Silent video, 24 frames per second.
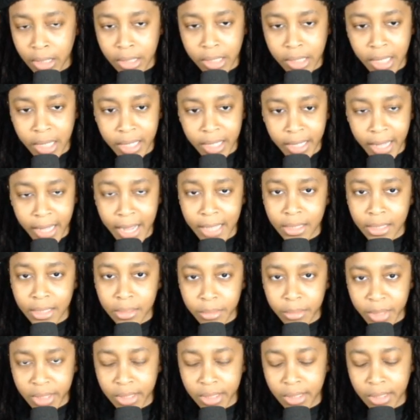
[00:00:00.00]
they got
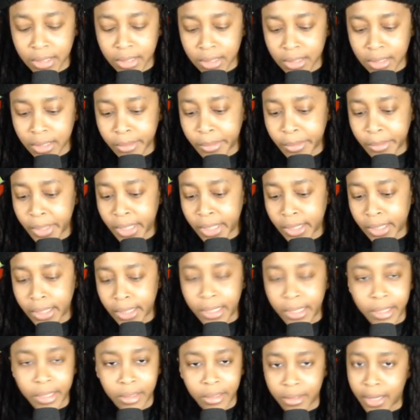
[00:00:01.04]
some decisions to make,
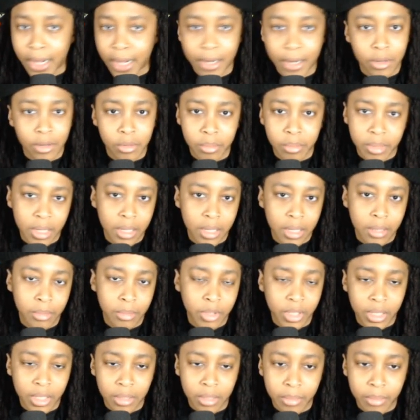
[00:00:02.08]
and they're not going to be able
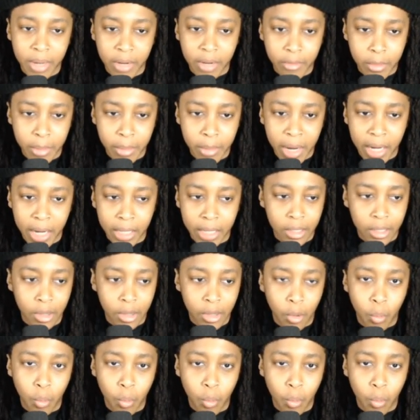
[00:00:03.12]
to keep everybody.